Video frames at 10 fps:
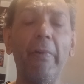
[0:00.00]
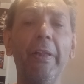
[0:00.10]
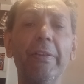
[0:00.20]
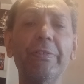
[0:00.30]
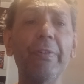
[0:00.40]

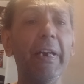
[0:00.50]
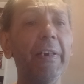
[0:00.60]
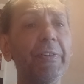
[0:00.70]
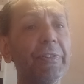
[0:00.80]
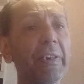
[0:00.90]
This is very
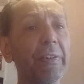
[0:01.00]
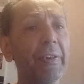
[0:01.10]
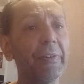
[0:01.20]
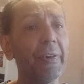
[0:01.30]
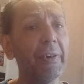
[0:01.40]
interesting
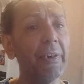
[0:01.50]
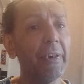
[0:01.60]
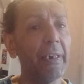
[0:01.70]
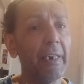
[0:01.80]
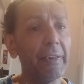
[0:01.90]
that
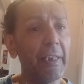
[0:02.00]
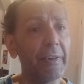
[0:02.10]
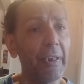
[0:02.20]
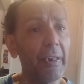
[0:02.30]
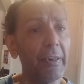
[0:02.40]
in
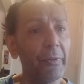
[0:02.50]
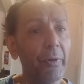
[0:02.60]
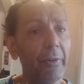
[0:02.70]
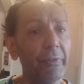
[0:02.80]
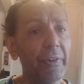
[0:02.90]
that little
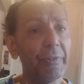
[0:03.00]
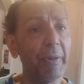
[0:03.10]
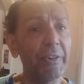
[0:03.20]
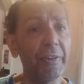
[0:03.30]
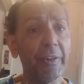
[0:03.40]
quote, it is
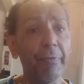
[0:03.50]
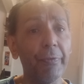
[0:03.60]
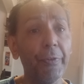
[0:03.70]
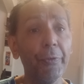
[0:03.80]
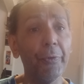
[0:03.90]
mentioned the
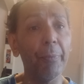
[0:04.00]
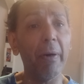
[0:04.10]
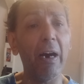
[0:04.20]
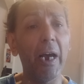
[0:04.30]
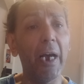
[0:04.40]
funeral
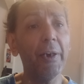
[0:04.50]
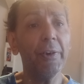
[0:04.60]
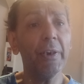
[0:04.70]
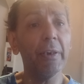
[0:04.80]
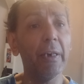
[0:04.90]
pyre.
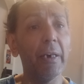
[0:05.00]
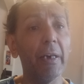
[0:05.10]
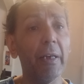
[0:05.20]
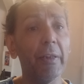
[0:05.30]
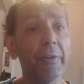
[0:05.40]

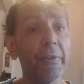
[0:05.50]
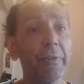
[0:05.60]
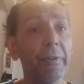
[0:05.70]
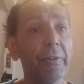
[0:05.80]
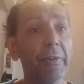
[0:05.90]

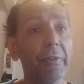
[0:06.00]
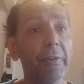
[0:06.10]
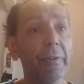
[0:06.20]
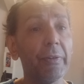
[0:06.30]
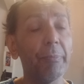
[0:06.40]

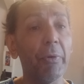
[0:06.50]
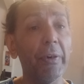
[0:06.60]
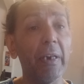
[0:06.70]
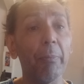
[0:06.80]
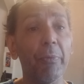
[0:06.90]
The
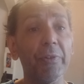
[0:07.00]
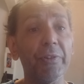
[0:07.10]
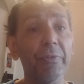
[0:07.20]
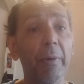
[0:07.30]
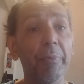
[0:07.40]
point
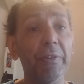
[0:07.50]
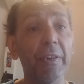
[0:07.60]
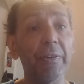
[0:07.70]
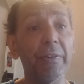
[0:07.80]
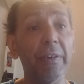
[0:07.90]
upwards
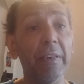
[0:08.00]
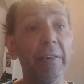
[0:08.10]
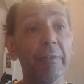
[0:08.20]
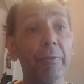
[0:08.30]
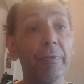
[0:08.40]
represents
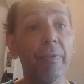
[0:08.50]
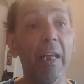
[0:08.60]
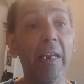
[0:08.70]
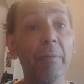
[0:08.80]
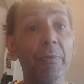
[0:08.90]
the
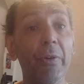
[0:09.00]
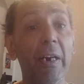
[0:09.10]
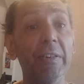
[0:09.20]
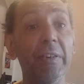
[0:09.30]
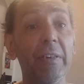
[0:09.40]
flame
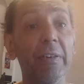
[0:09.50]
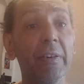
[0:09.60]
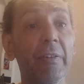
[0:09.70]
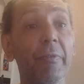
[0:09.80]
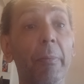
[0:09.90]
rising
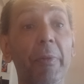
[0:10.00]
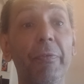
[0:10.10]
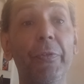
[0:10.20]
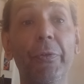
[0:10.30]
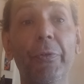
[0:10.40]
from the
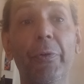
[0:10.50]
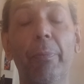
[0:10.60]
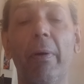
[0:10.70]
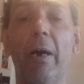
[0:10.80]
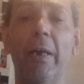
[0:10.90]
funeral
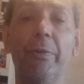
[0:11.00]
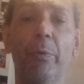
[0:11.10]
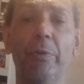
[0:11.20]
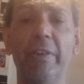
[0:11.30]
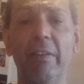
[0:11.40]
pyre
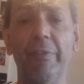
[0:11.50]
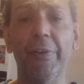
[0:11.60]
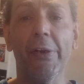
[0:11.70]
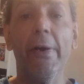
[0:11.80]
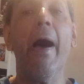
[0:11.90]
towards
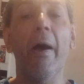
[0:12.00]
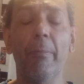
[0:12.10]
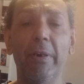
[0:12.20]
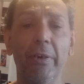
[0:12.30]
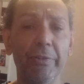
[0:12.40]
heaven,
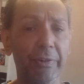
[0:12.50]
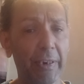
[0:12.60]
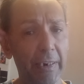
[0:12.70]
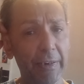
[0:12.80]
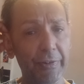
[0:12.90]
because
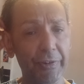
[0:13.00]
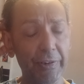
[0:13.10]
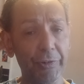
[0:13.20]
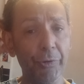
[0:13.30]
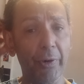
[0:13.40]
the
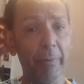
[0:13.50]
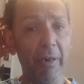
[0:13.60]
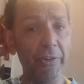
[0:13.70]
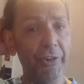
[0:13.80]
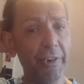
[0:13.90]
interesting story
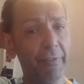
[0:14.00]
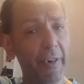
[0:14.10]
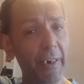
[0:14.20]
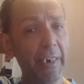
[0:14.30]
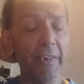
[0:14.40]
about
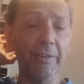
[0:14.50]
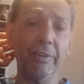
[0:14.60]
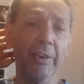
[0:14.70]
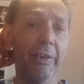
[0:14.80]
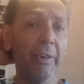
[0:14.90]
Shiva
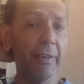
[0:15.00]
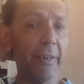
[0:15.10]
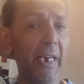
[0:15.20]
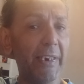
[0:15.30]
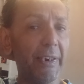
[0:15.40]
is
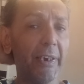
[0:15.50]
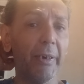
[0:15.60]
that